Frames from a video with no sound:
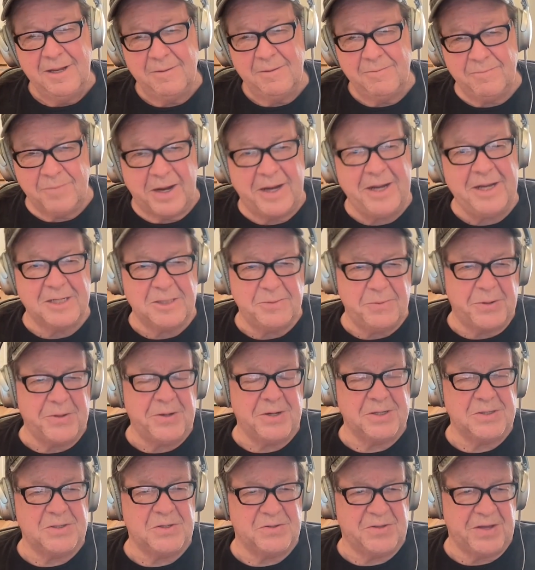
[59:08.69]
My
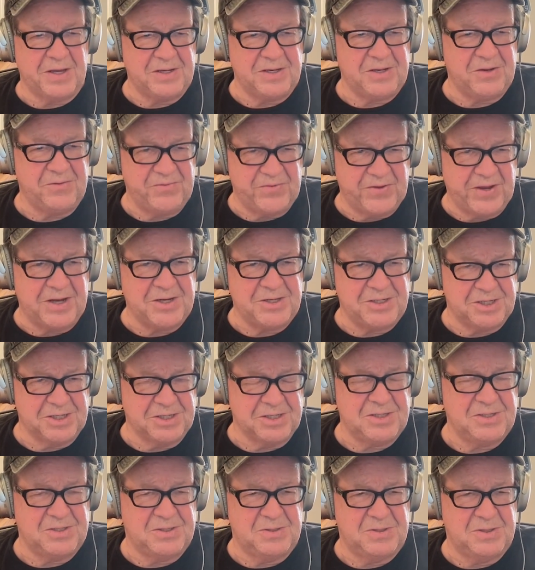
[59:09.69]
experience with
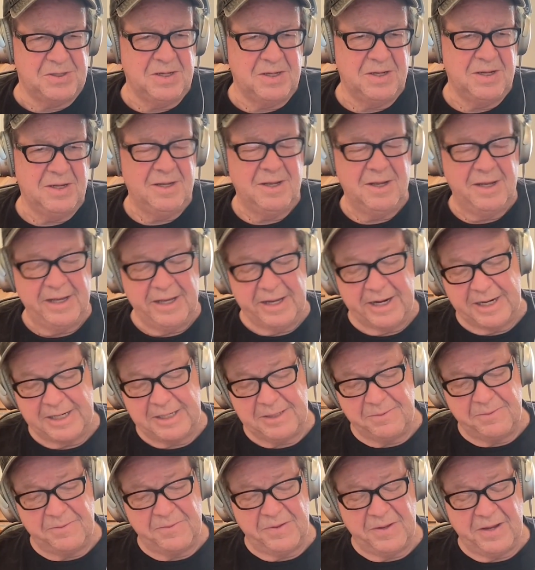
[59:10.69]
anti-fascists,
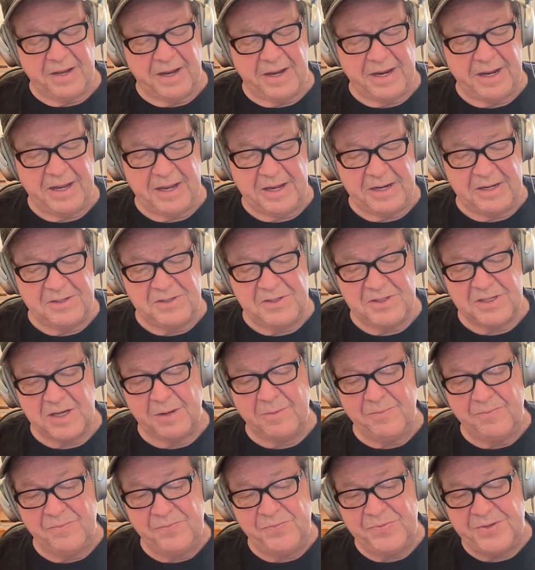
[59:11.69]
and I had
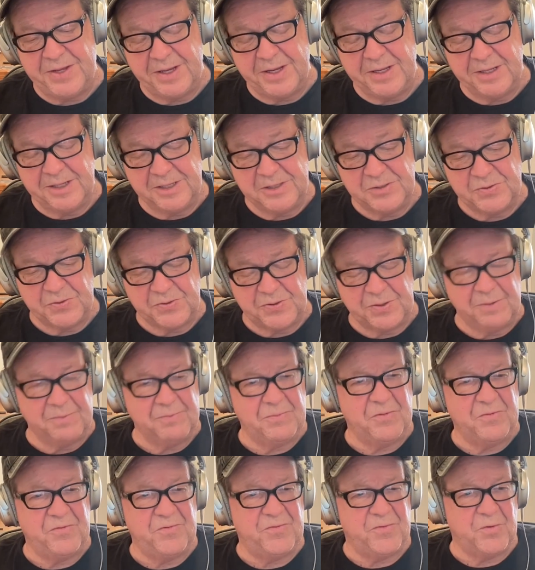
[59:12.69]
some dealings with them
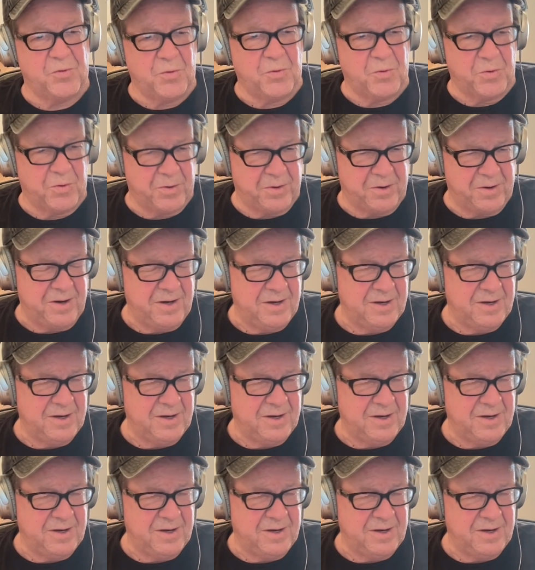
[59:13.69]
before